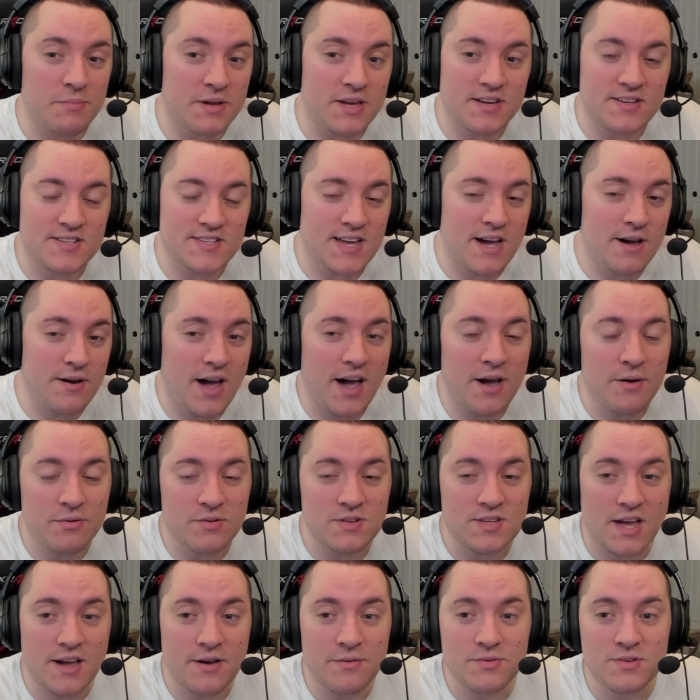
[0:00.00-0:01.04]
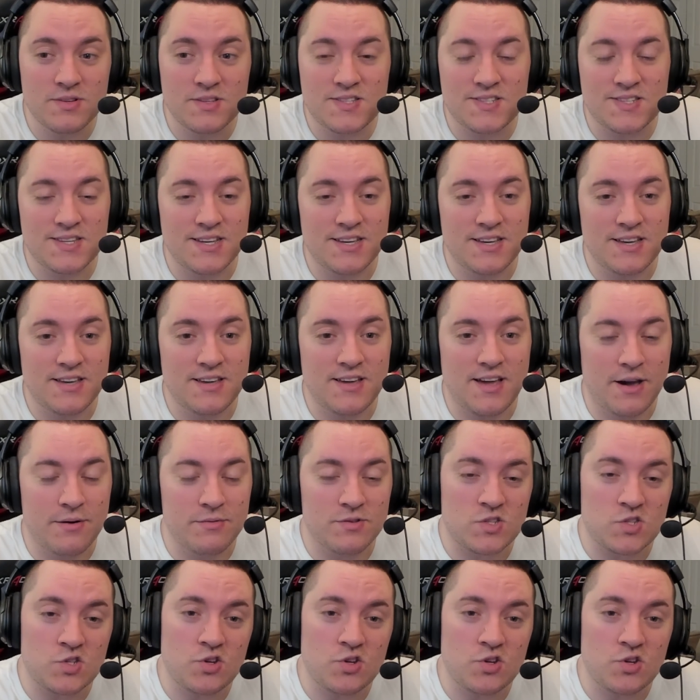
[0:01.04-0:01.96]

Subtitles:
because I was